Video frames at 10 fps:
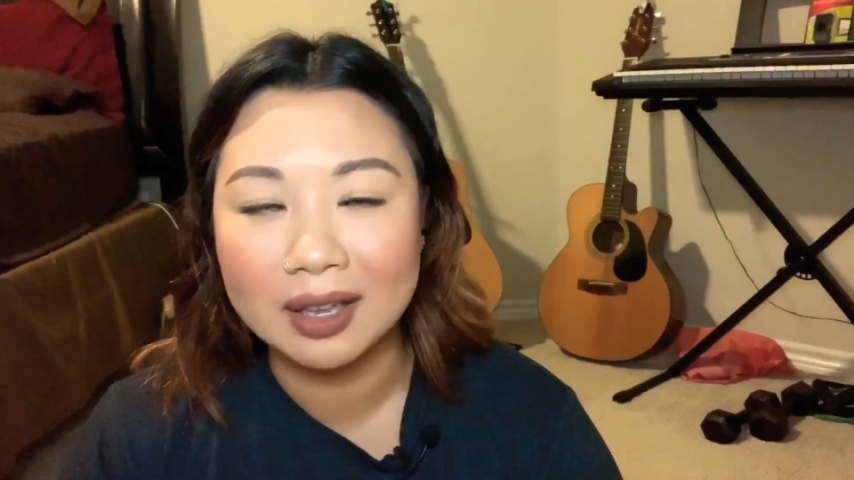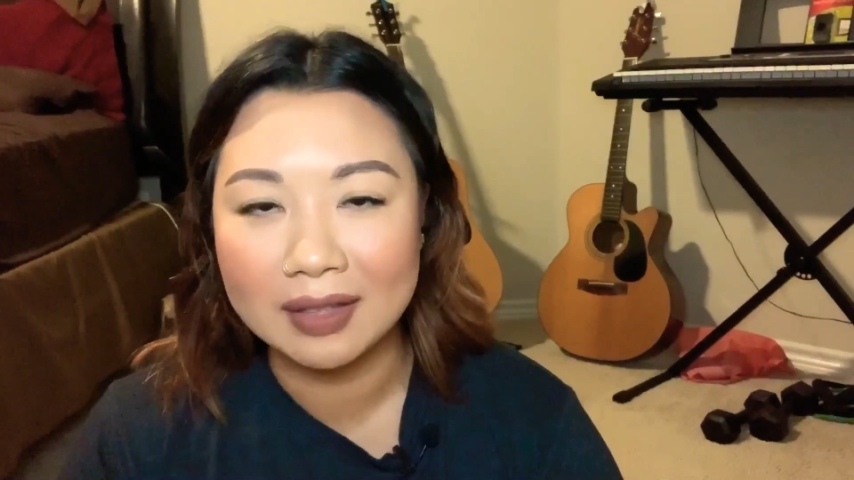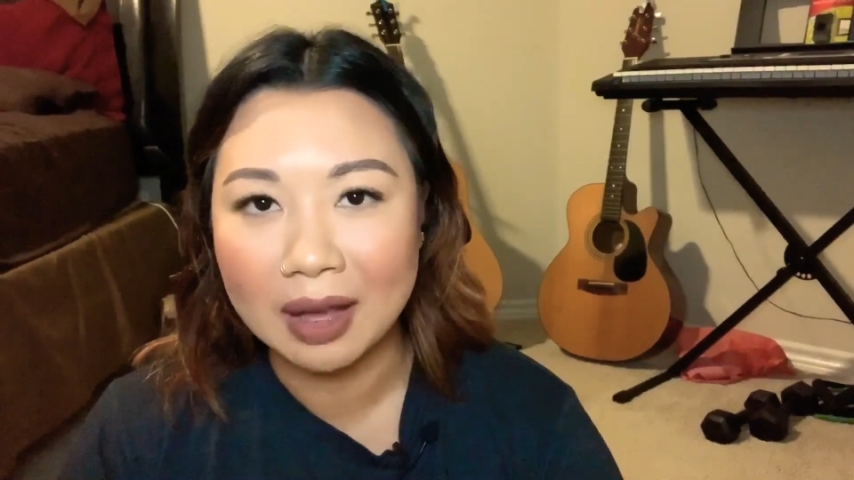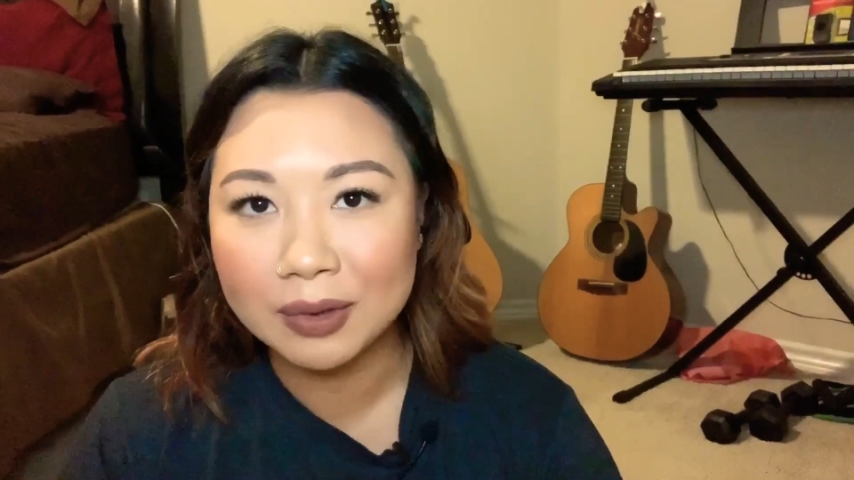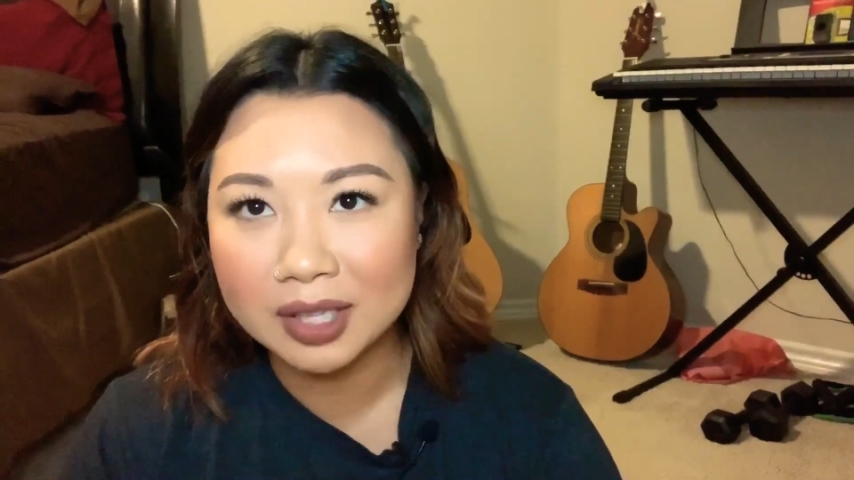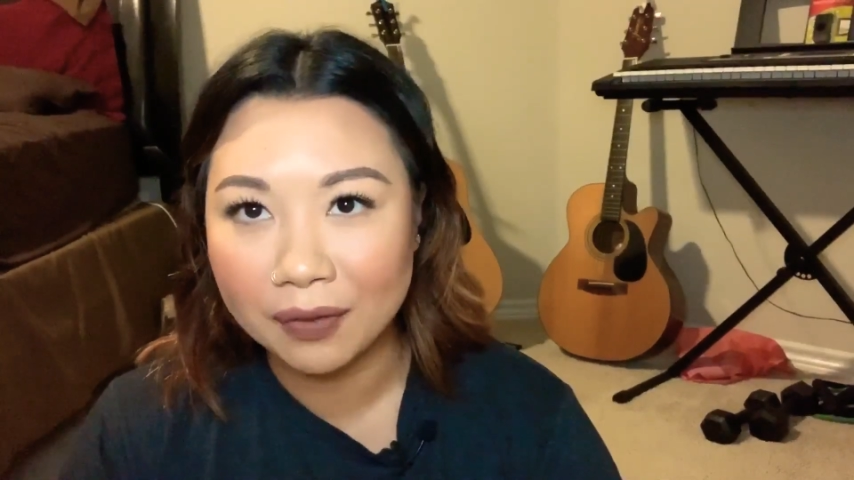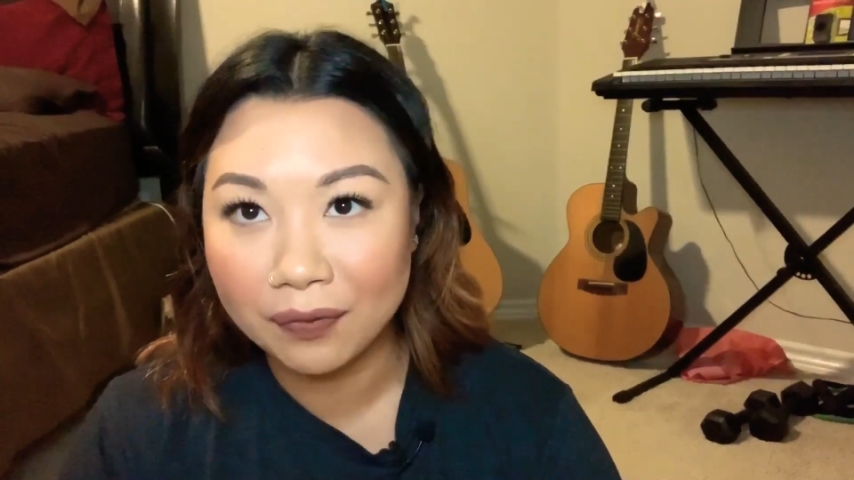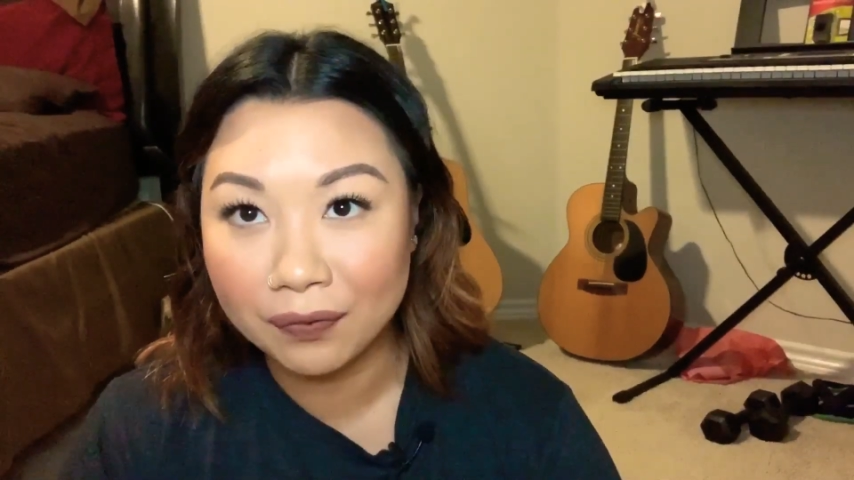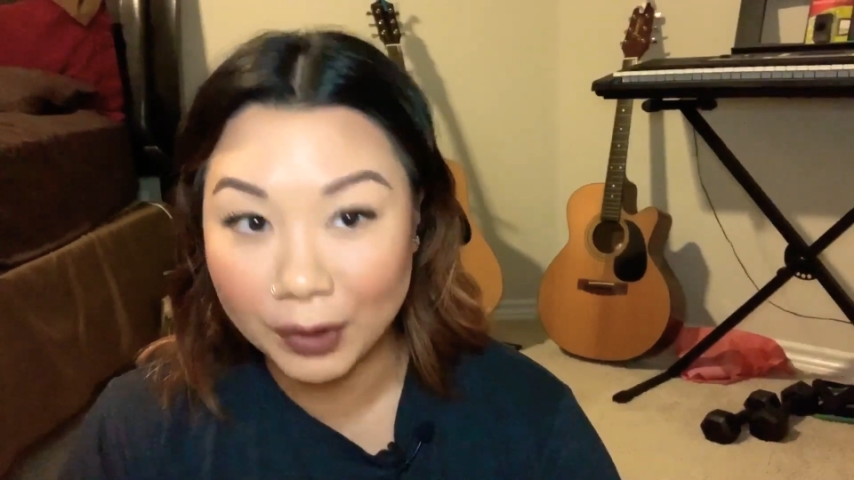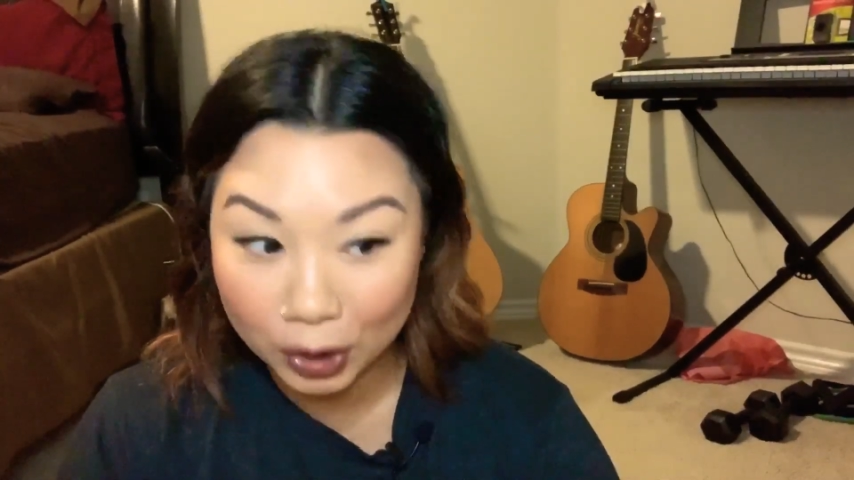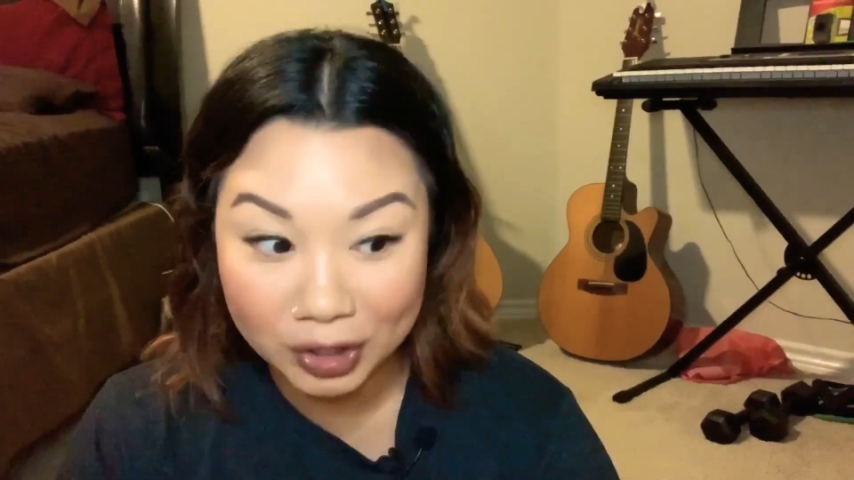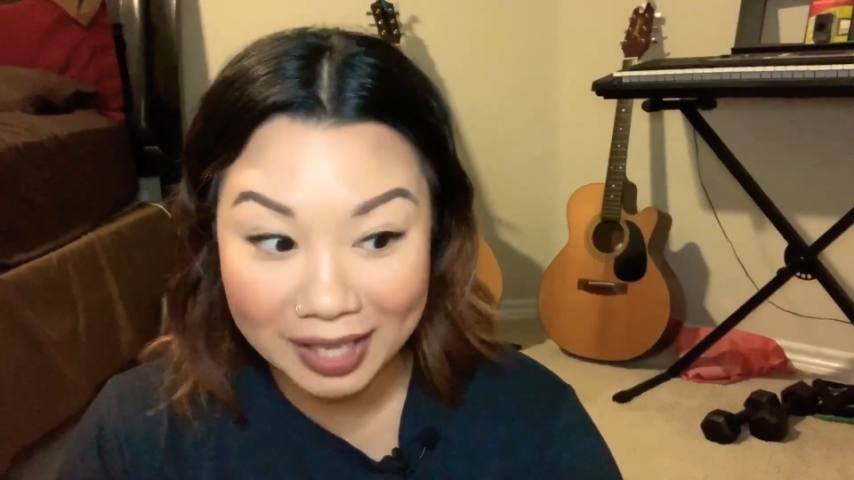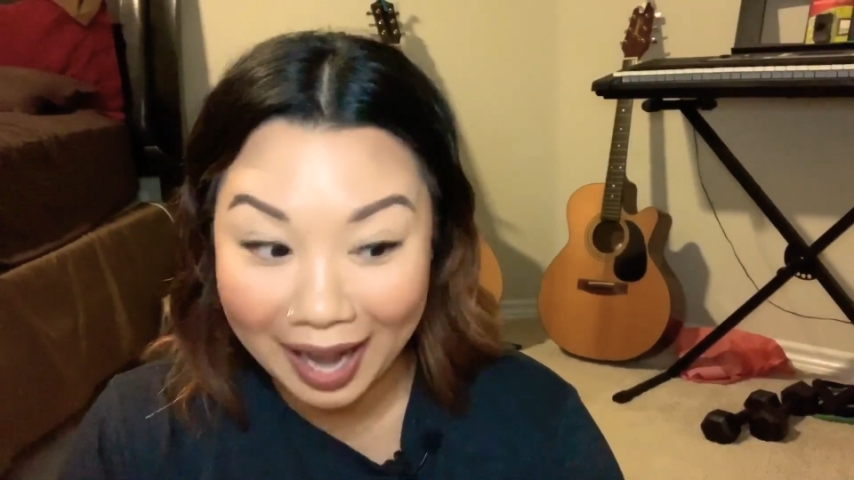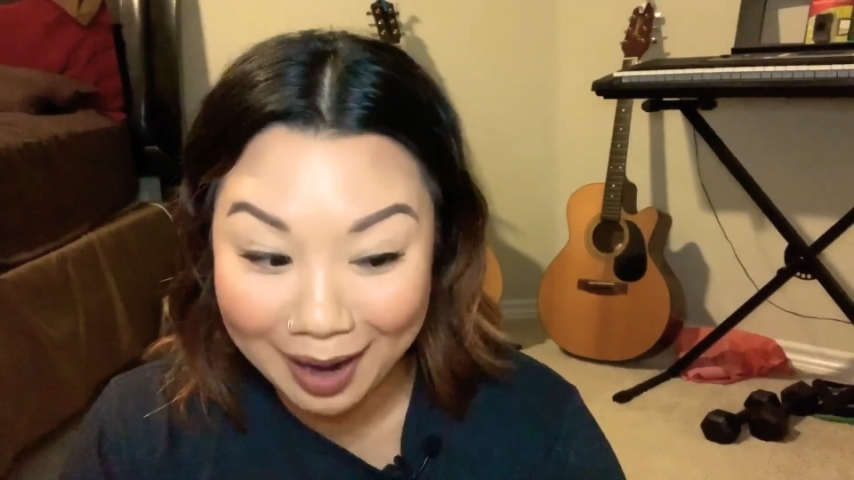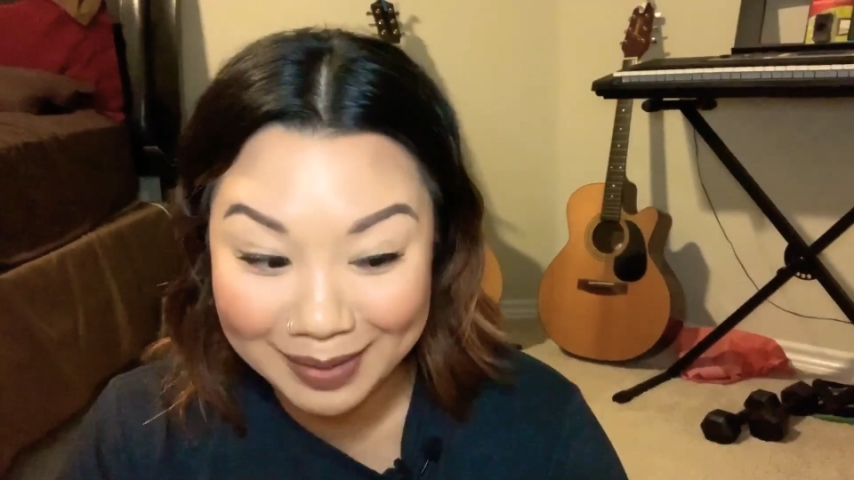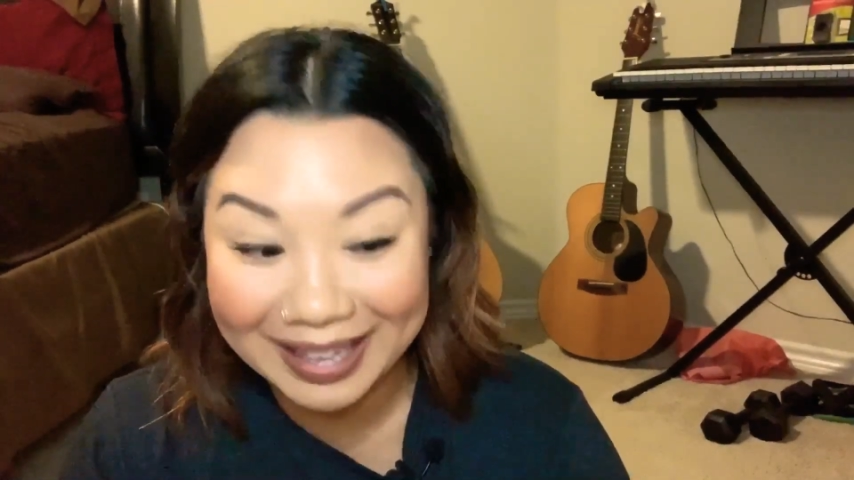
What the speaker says: and that was the first time